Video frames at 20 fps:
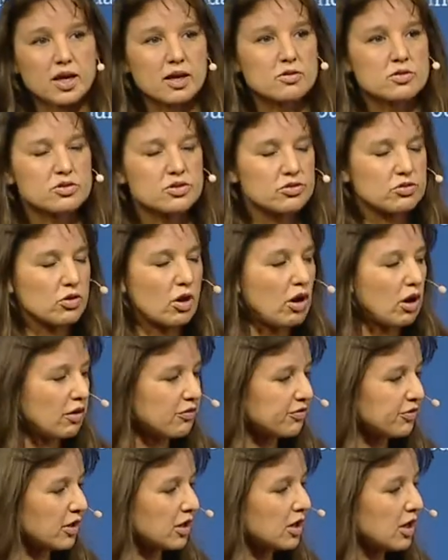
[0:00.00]
It was just
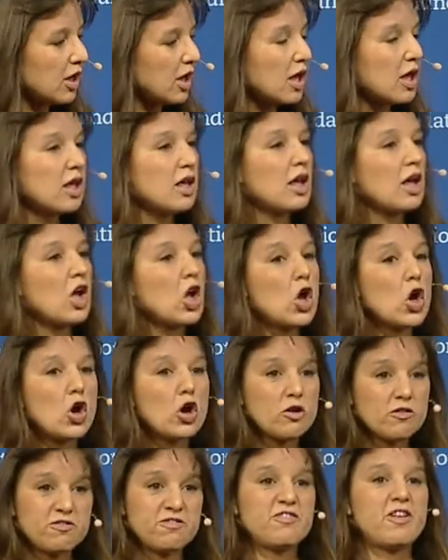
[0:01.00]
awful.
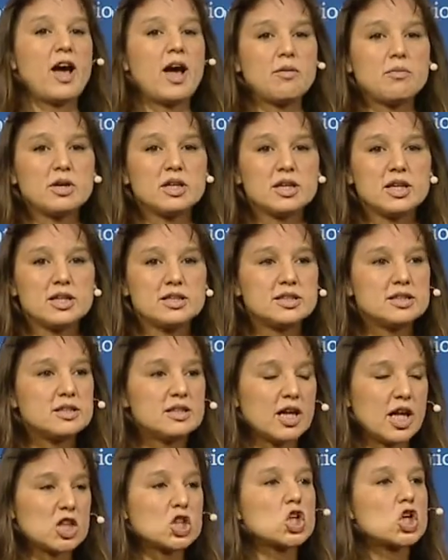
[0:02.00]
Her family did
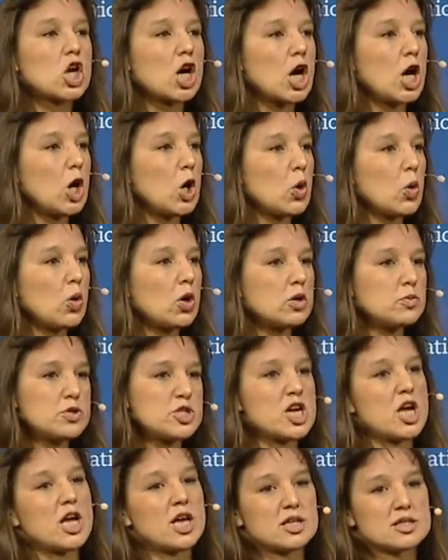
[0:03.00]
not go
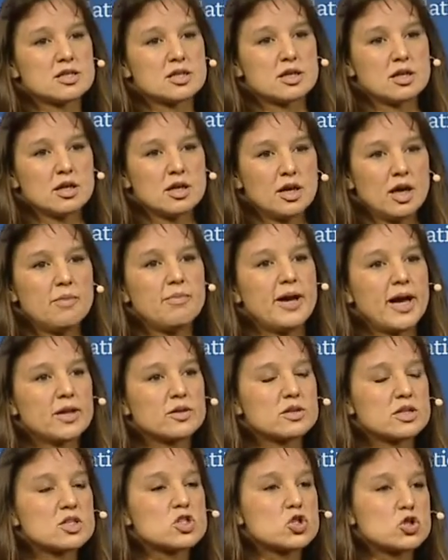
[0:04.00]
object
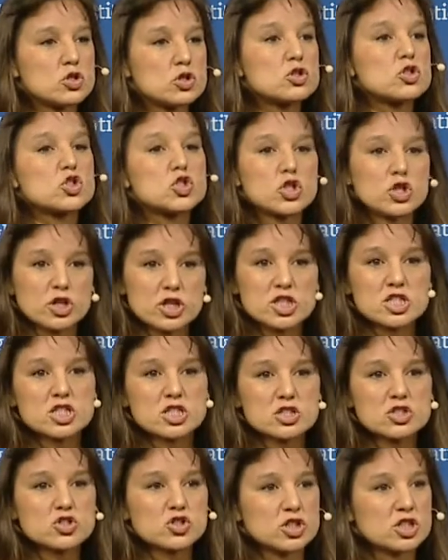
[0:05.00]
about this to the Turkish
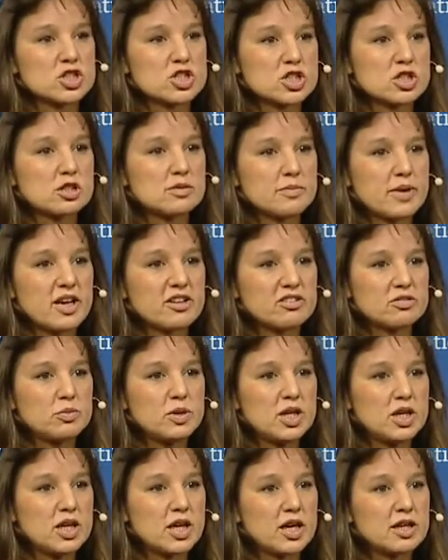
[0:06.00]
traditional mass
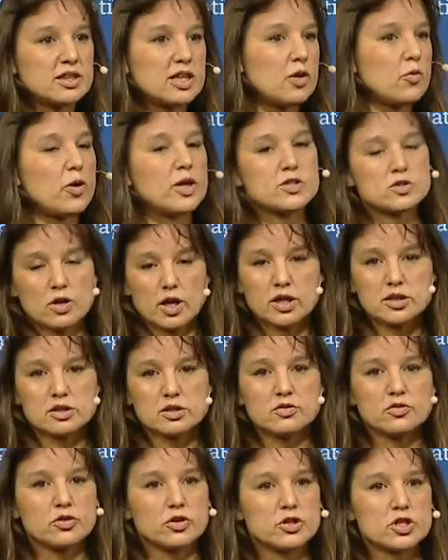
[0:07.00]
media. They went to
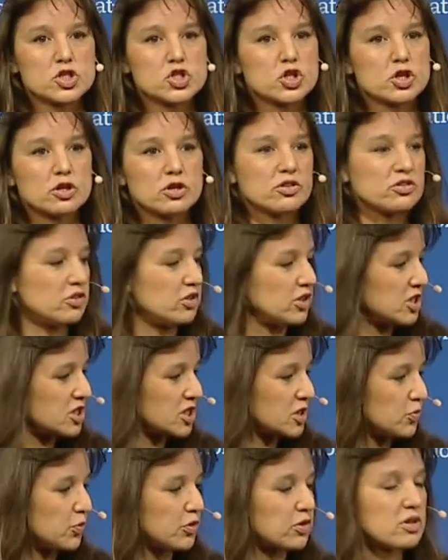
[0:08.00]
140journos and they
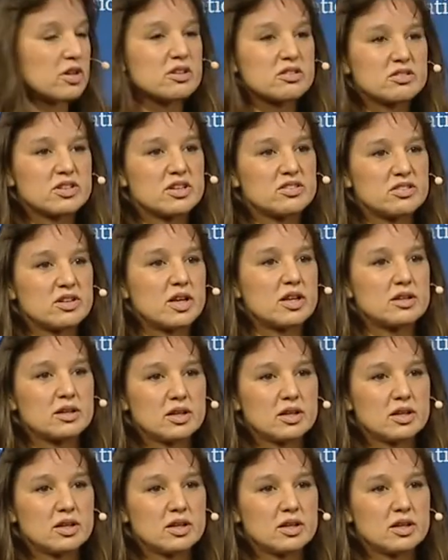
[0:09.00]
just put this. They said,